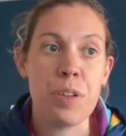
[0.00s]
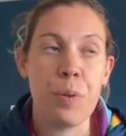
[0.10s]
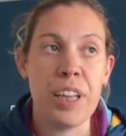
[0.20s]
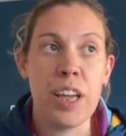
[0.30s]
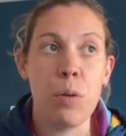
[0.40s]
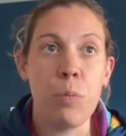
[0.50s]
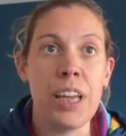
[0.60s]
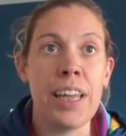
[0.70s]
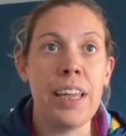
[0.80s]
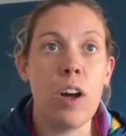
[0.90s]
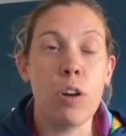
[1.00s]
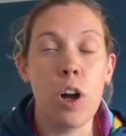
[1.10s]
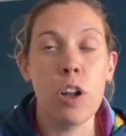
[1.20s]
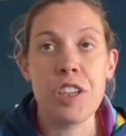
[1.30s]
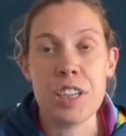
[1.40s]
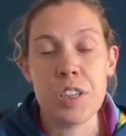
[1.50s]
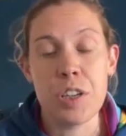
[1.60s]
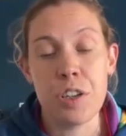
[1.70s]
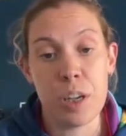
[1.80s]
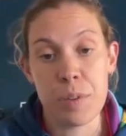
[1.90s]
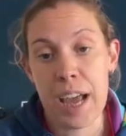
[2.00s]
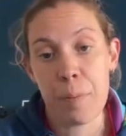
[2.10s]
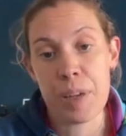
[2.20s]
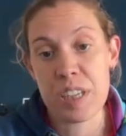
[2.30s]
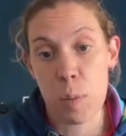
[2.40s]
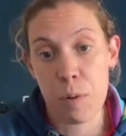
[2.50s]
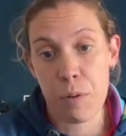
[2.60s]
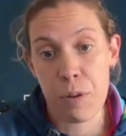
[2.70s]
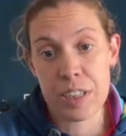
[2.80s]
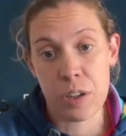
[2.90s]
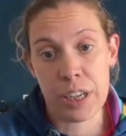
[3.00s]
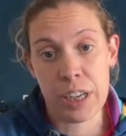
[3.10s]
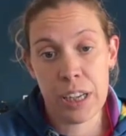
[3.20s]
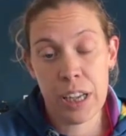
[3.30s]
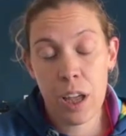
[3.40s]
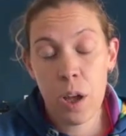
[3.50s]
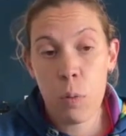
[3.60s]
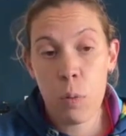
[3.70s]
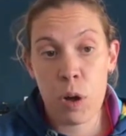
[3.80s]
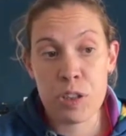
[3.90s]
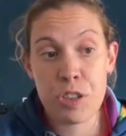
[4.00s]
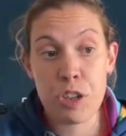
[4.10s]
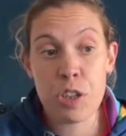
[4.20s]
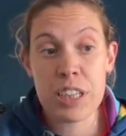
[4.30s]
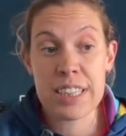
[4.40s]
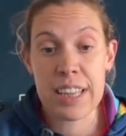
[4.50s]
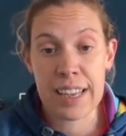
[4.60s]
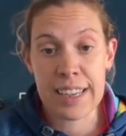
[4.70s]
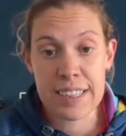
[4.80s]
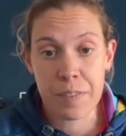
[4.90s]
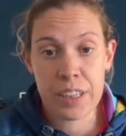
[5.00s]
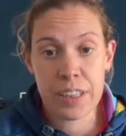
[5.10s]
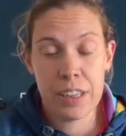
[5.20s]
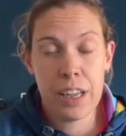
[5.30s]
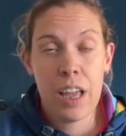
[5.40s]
where the only oncology surgeon that was happy to operate on it was, due to the size of it,